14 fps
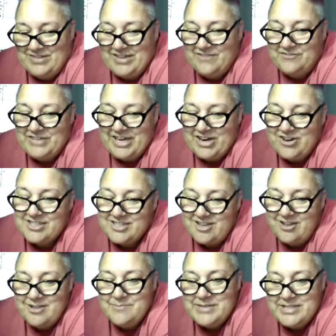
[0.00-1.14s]
If Derek's
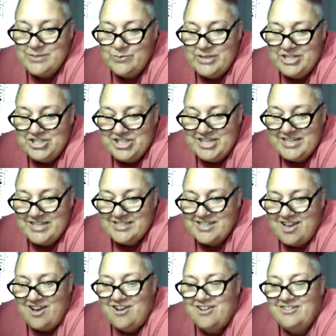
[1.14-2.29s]
calling me sweet cheeks,
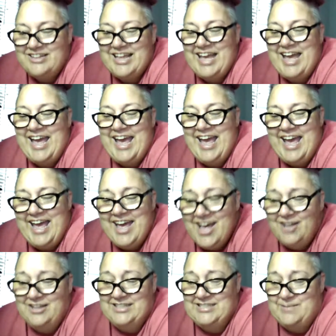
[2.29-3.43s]
all
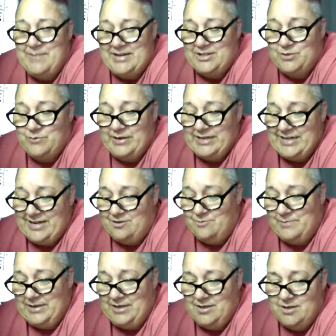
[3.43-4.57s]
hell is about to rain down on
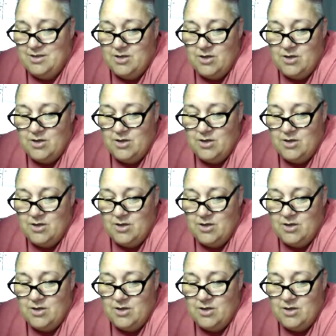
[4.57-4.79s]
me.